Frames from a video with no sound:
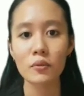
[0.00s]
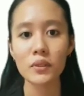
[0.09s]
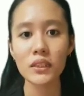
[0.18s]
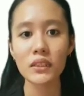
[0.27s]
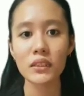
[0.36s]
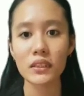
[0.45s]

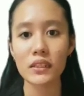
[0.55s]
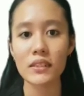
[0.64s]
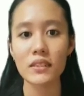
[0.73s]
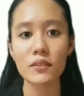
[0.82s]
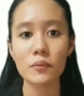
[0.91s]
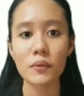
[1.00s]
which
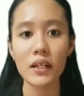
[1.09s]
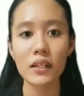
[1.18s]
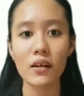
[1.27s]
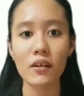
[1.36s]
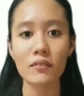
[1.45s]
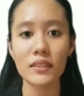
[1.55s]
is
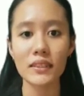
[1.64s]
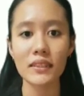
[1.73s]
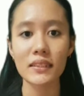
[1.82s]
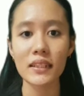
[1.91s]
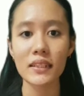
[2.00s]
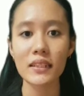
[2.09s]
one of the
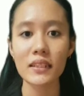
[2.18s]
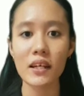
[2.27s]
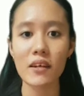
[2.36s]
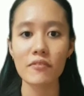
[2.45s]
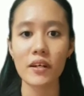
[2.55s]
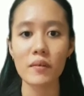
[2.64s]
synthetic
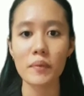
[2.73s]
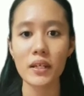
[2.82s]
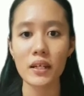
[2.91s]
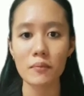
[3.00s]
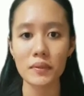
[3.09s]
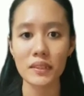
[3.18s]
FRP
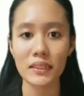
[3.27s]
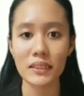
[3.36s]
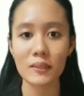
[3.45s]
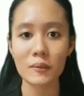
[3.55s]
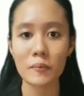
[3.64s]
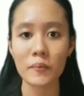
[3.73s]

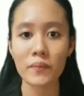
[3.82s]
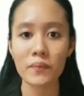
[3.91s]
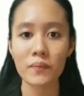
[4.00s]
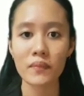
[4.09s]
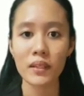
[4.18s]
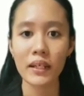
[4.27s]
composites.
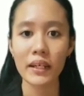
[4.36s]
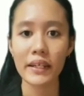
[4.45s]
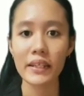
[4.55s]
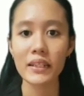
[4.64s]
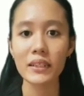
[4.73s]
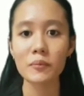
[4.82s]

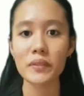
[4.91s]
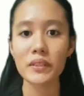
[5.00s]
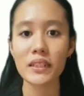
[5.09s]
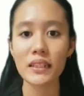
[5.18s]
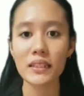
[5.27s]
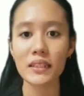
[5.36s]
It is
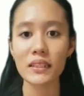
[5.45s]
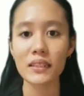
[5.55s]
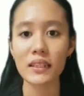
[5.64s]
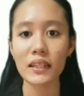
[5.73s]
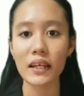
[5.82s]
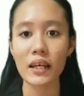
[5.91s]
predicted
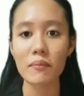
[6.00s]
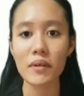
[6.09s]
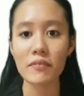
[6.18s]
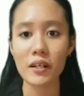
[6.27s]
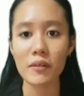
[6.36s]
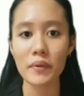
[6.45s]
that Hemp
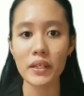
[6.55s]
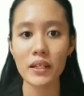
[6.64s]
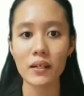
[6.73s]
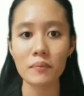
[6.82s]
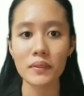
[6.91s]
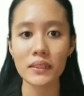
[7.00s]
FRP
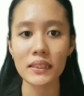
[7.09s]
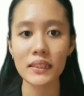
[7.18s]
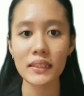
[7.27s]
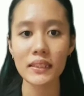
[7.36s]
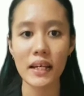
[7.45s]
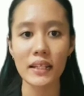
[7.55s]

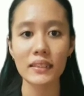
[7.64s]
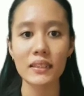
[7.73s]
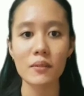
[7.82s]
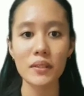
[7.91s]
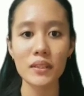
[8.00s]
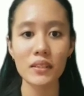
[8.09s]
composites
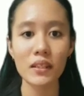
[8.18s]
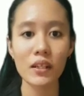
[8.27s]
exhibit